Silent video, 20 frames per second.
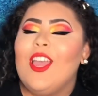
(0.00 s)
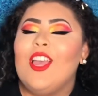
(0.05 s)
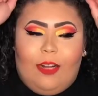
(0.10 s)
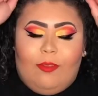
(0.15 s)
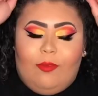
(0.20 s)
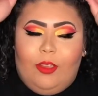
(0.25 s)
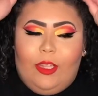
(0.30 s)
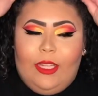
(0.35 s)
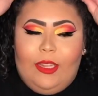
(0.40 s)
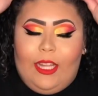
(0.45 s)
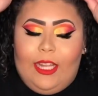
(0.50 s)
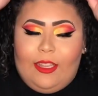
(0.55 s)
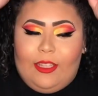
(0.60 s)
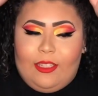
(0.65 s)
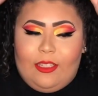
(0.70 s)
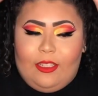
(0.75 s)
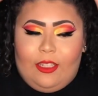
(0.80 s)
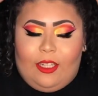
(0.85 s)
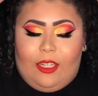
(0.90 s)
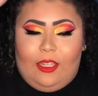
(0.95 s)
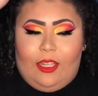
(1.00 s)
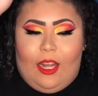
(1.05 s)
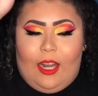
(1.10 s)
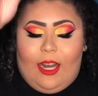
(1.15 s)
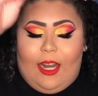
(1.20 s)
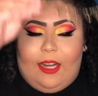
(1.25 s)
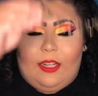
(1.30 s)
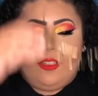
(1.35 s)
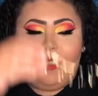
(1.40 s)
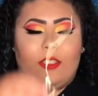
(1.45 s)
i really like this look a
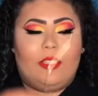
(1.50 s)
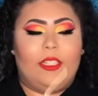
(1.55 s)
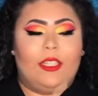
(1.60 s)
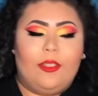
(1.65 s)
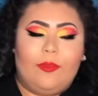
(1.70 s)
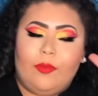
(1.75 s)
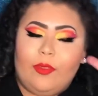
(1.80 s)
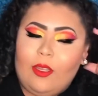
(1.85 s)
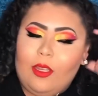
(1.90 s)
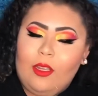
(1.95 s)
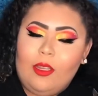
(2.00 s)
lot actually